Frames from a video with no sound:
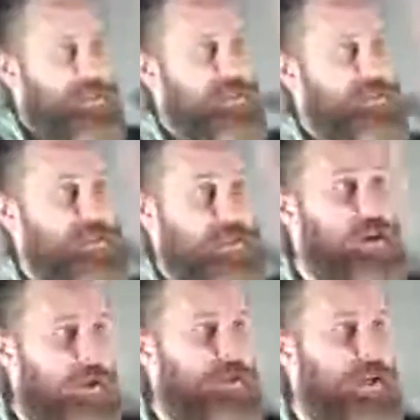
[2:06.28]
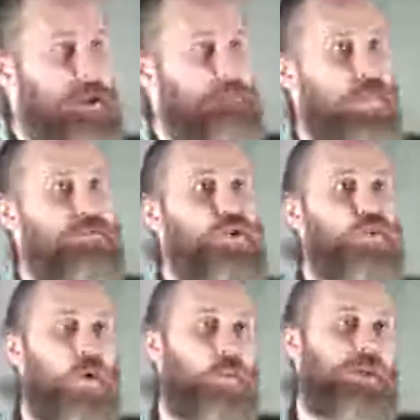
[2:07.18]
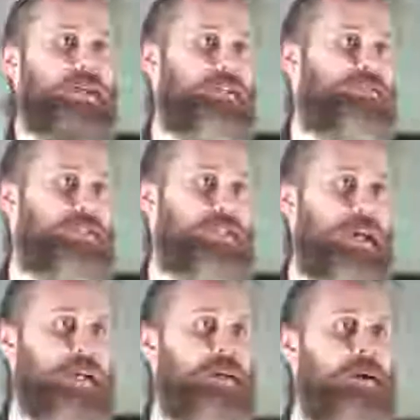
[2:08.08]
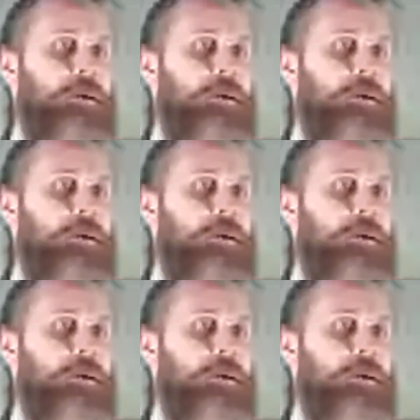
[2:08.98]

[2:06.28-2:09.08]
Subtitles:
to discover him through what we give today.